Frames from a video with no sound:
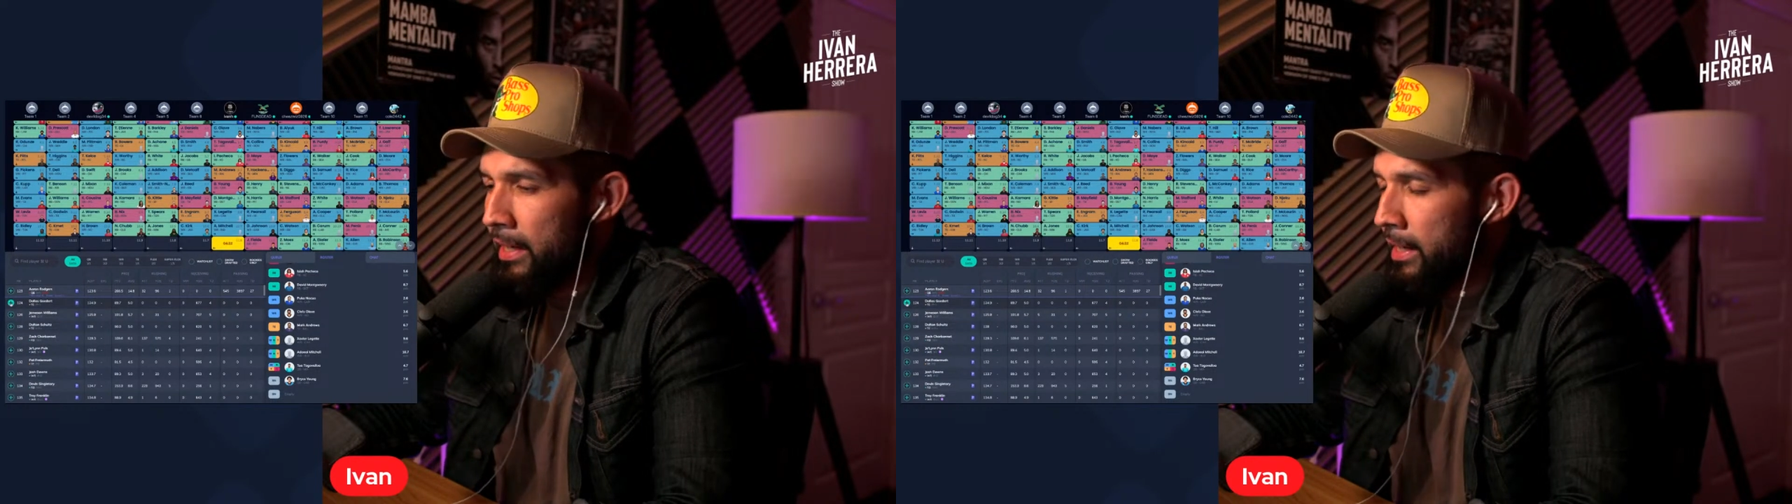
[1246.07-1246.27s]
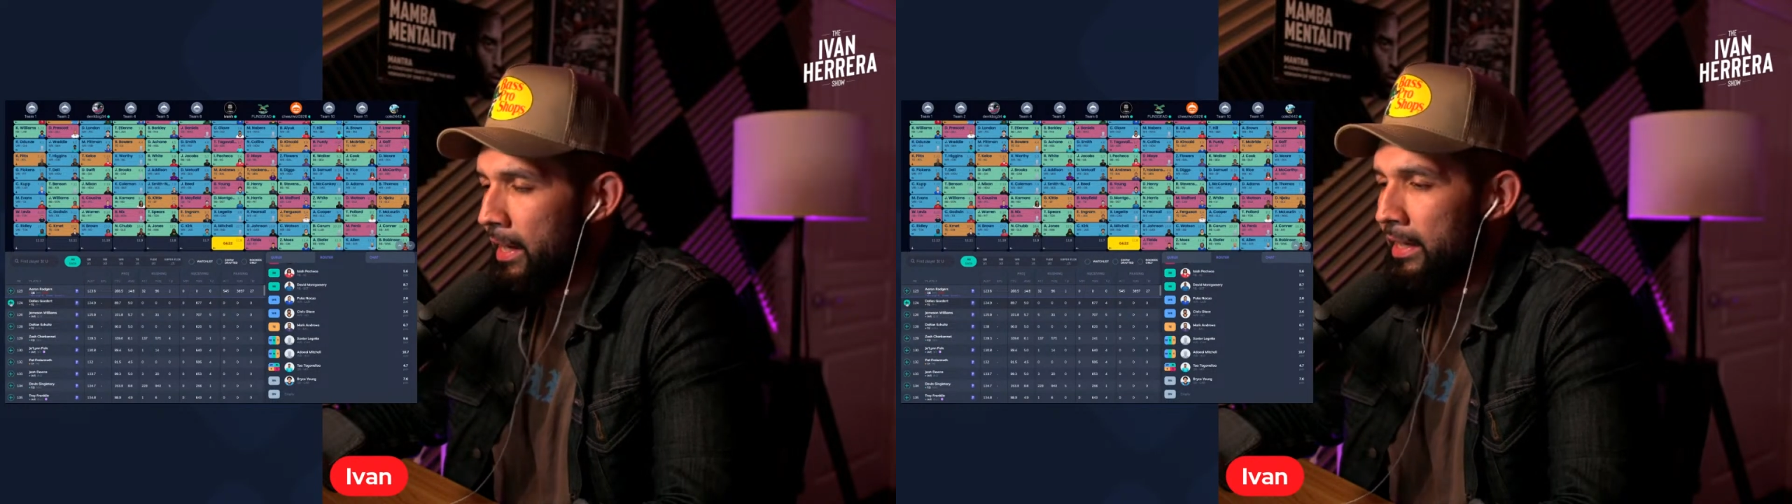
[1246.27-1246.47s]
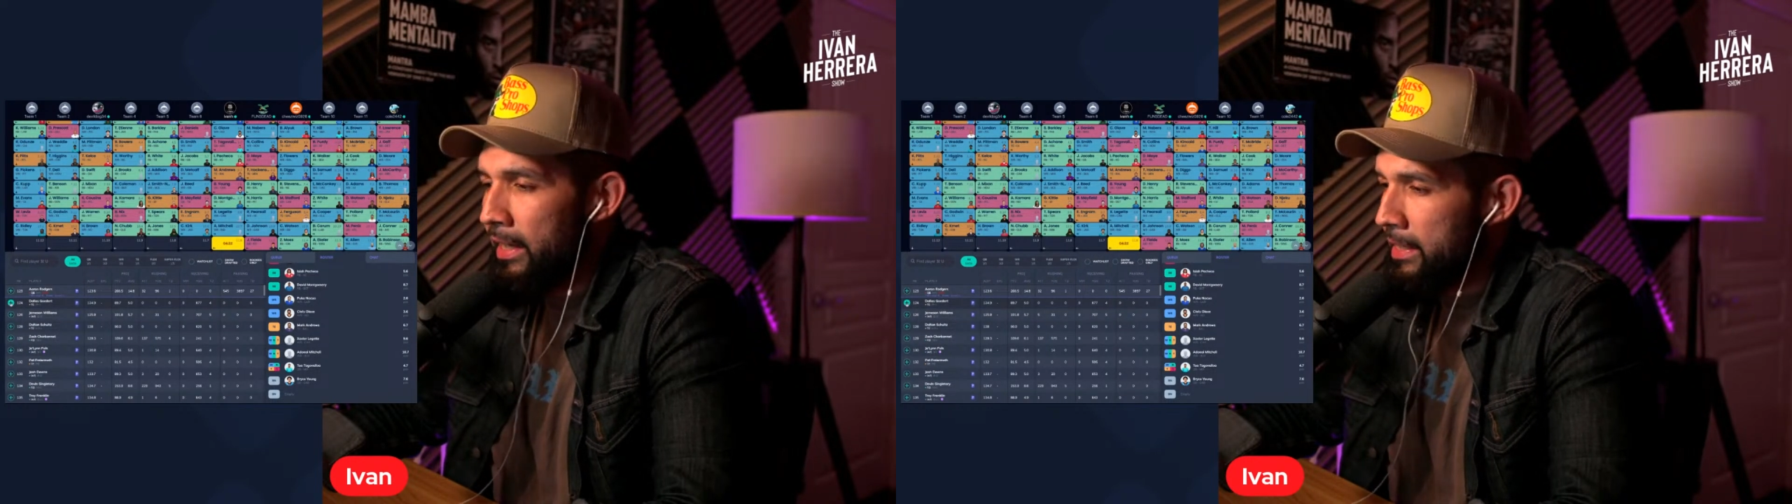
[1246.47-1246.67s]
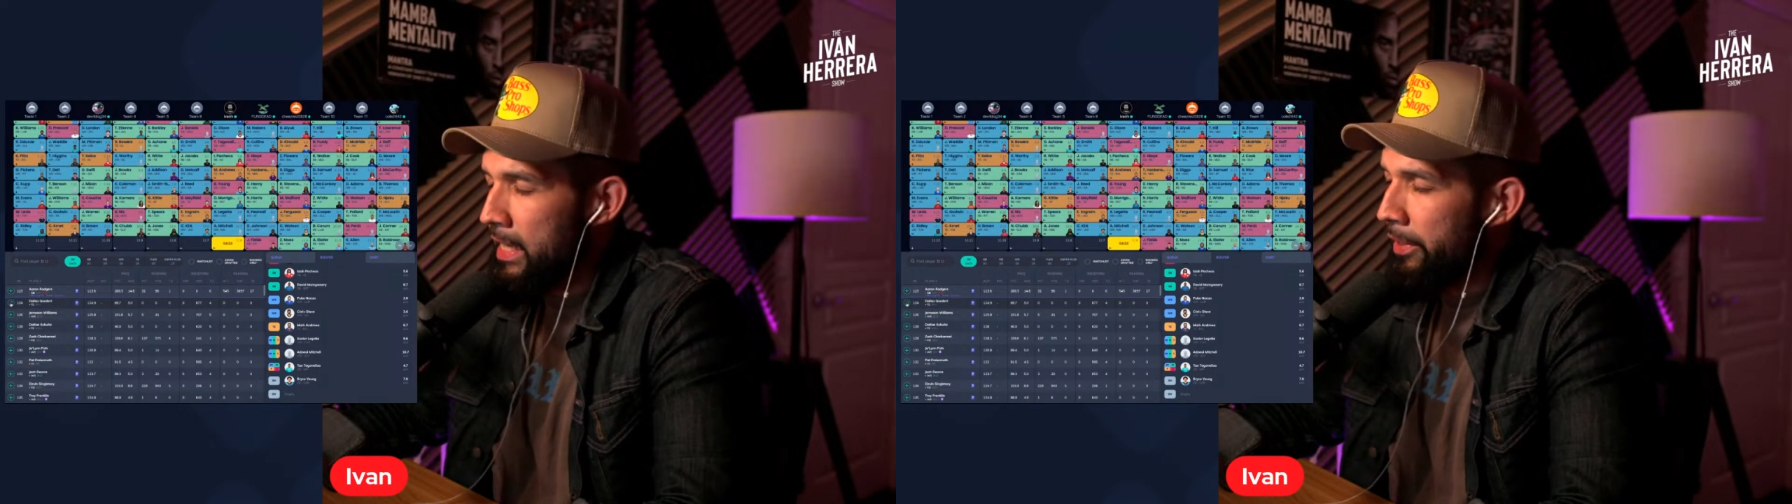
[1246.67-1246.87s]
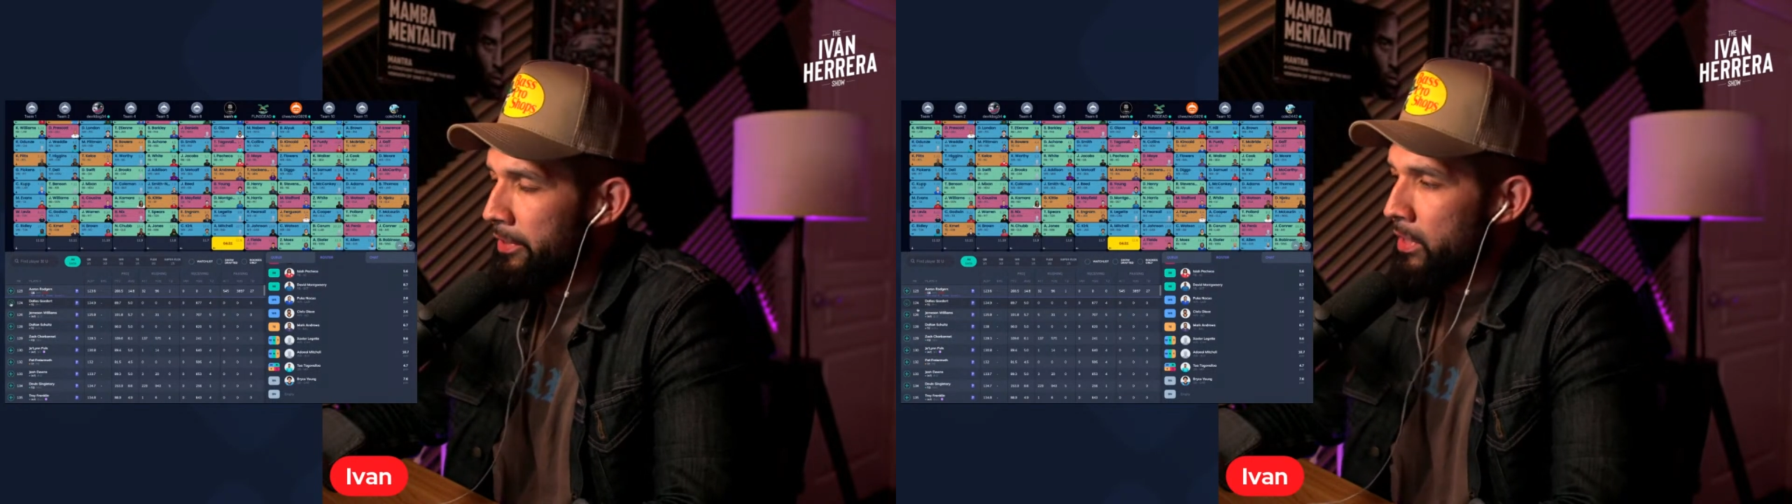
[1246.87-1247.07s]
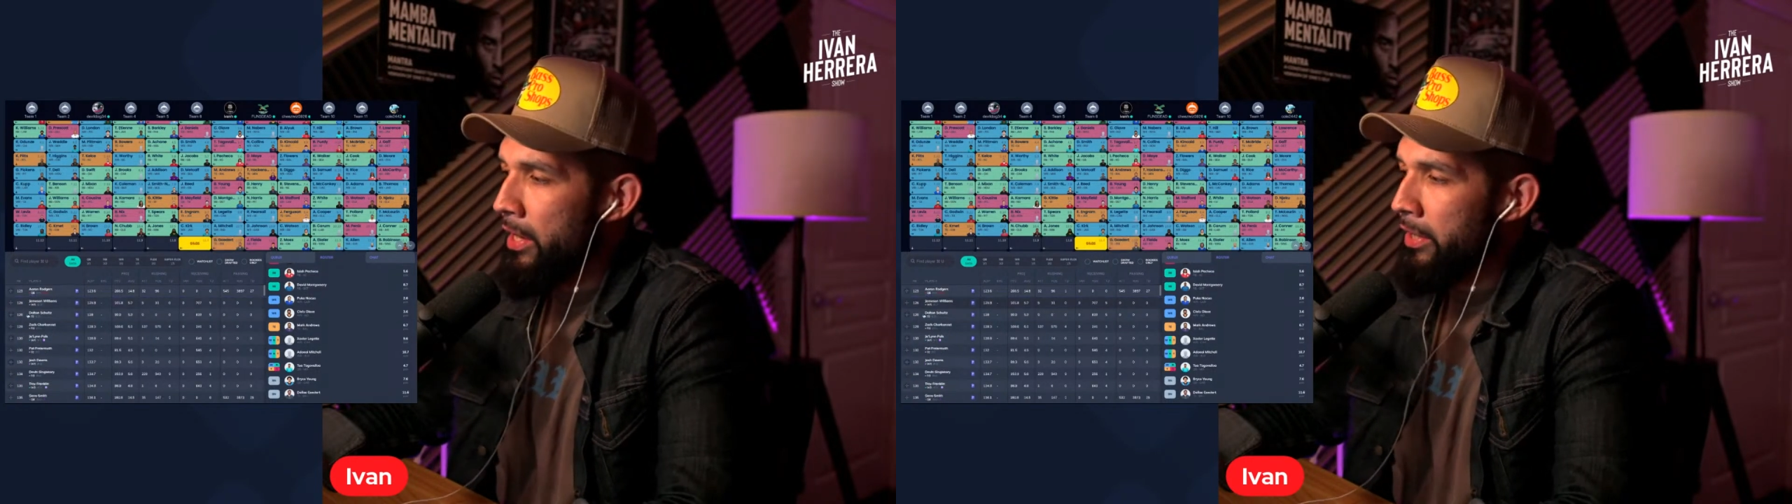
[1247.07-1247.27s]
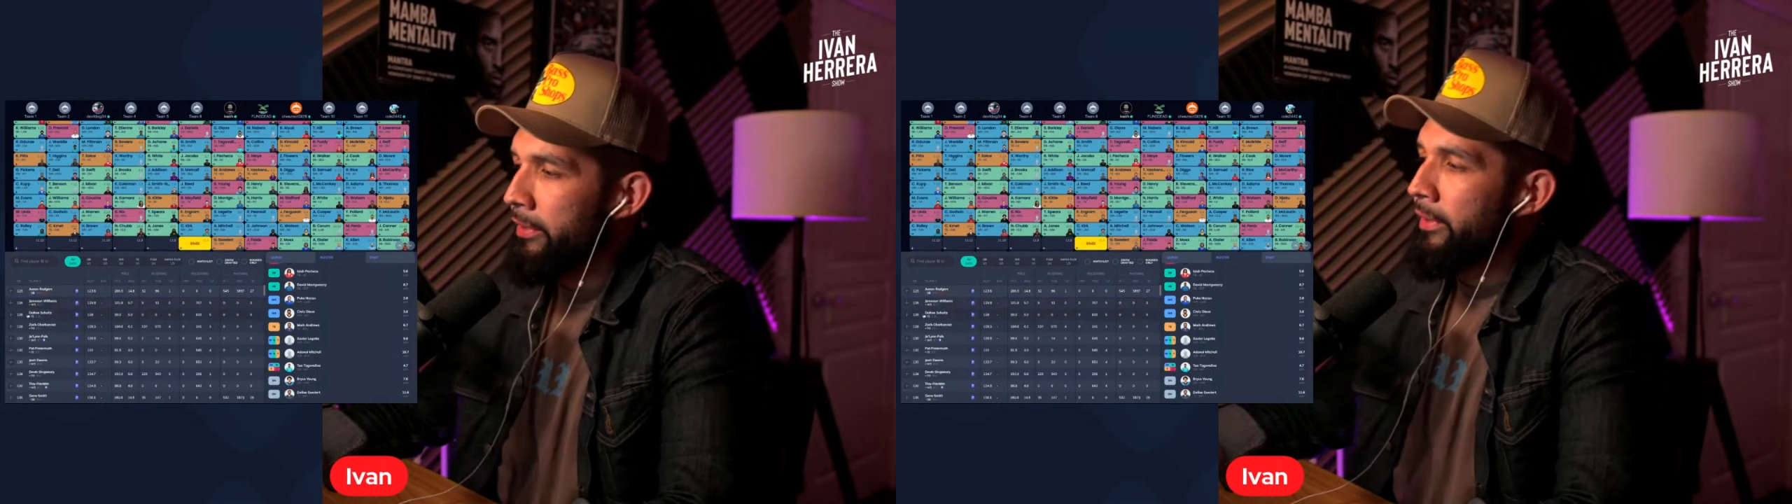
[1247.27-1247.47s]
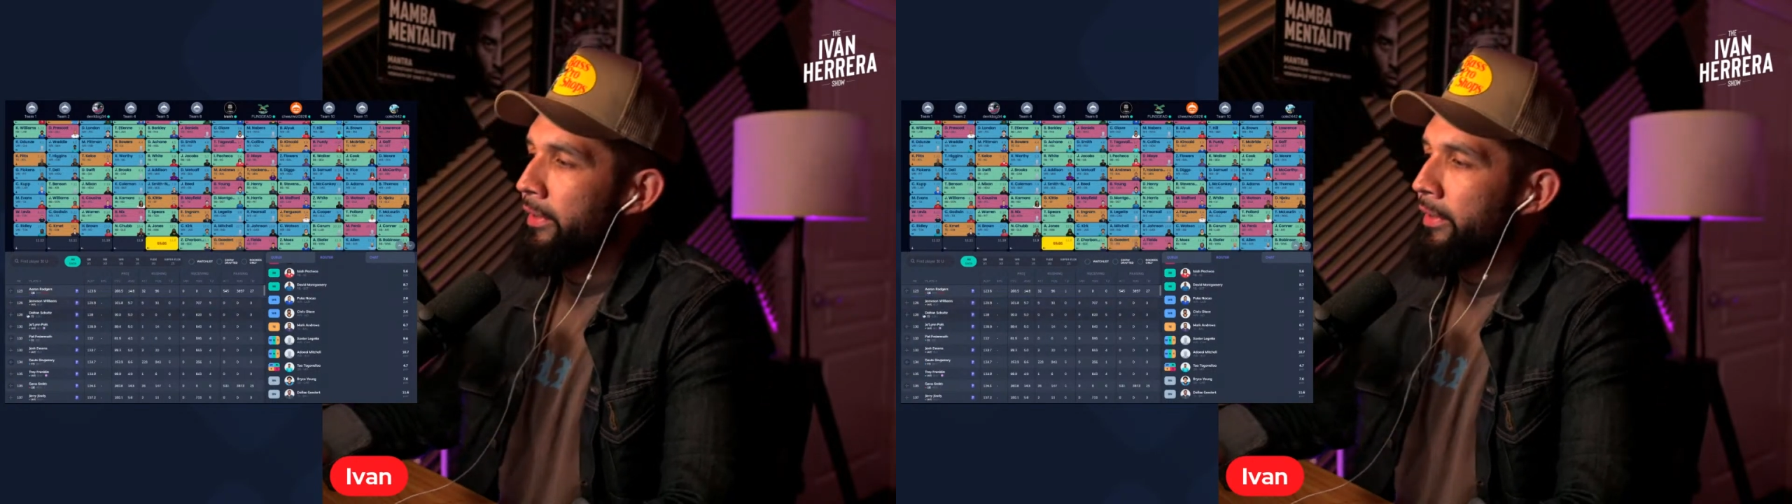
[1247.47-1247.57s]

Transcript: and I'm going to get Dallas Goedert.